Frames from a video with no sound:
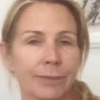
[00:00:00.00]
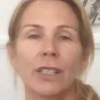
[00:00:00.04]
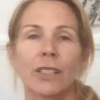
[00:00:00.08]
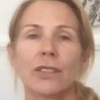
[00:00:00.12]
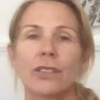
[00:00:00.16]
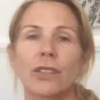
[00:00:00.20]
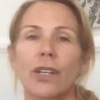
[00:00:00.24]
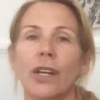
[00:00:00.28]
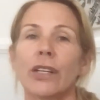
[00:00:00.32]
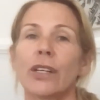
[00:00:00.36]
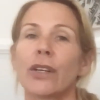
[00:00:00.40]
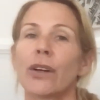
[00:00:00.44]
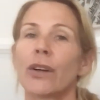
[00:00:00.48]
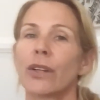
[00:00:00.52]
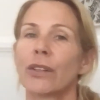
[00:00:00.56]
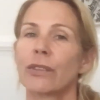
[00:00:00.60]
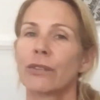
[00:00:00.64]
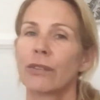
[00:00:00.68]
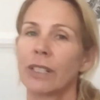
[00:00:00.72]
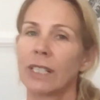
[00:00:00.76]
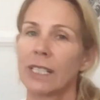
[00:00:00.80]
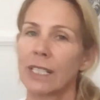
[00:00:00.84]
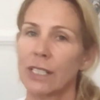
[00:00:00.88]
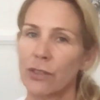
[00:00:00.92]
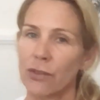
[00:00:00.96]
So you got to
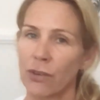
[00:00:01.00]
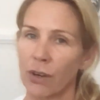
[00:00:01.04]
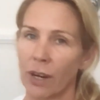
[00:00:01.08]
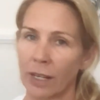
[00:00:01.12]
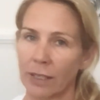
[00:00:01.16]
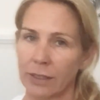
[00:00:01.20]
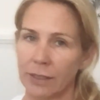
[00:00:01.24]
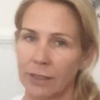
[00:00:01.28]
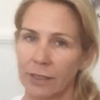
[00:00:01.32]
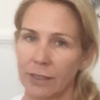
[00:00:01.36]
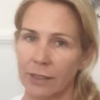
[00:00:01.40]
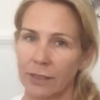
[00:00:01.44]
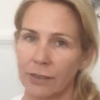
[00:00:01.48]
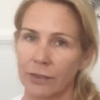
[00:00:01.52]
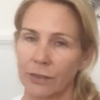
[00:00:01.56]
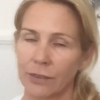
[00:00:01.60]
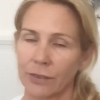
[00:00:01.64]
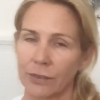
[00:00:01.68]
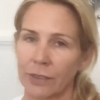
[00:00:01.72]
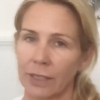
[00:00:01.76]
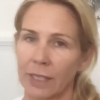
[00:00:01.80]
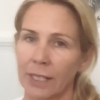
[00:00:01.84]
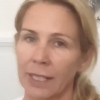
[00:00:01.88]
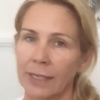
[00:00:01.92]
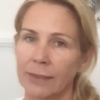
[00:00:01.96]
really trust,
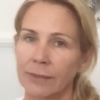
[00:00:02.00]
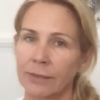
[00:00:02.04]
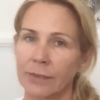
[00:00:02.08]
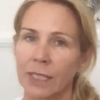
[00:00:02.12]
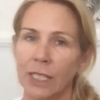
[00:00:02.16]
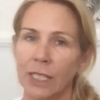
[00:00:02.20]
right?